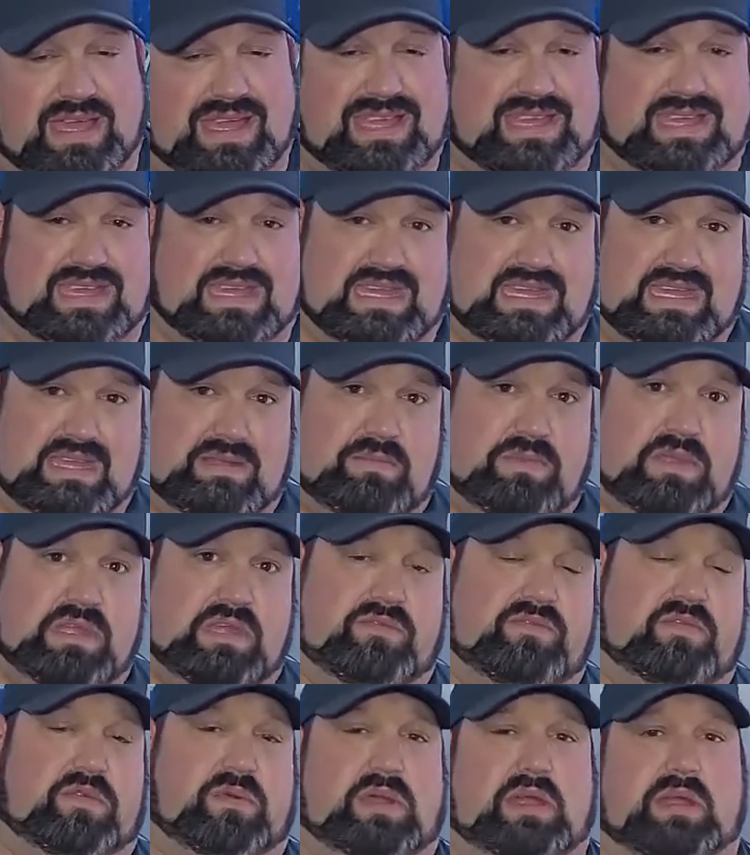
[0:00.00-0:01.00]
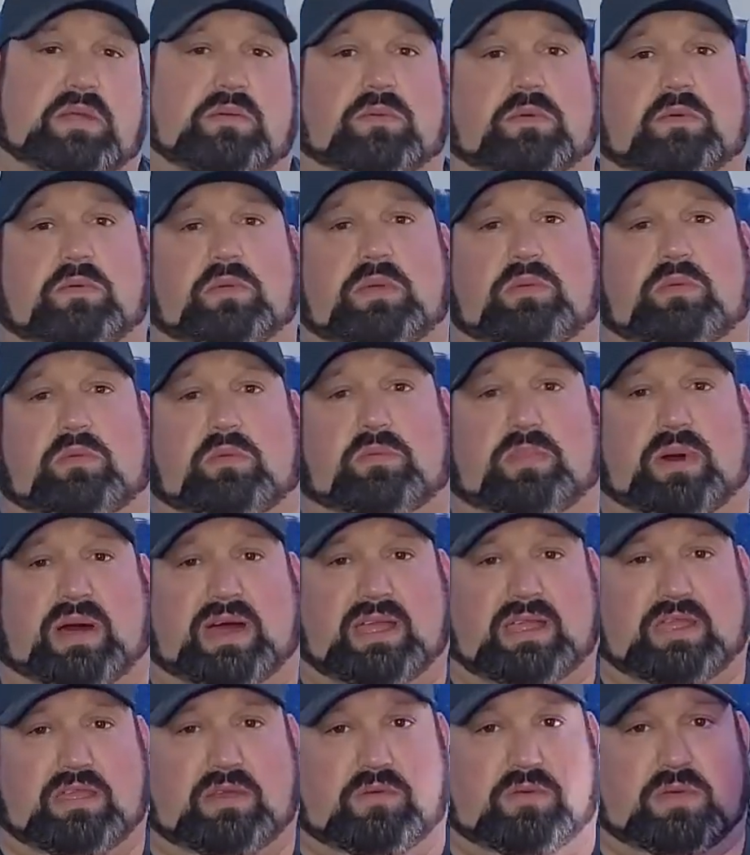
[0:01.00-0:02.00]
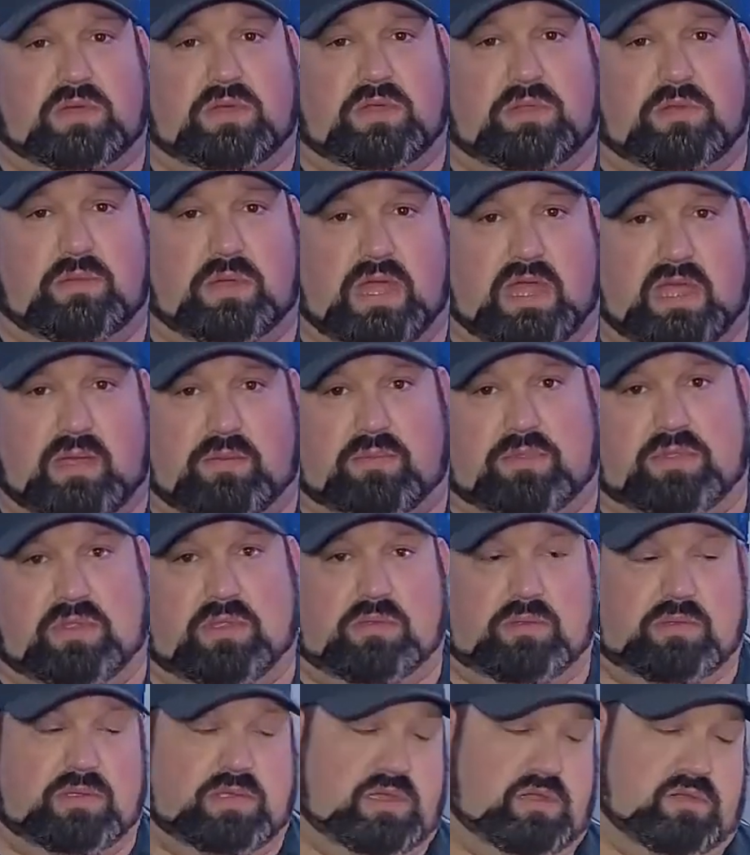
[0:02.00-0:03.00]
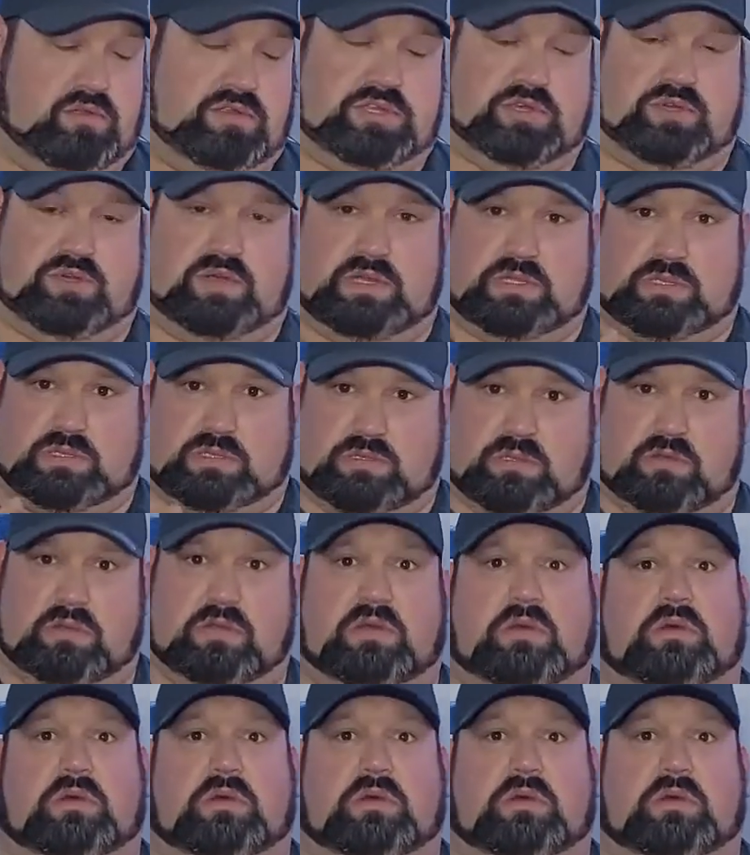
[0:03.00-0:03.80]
game giveaway where we will buy you a new game, your choice.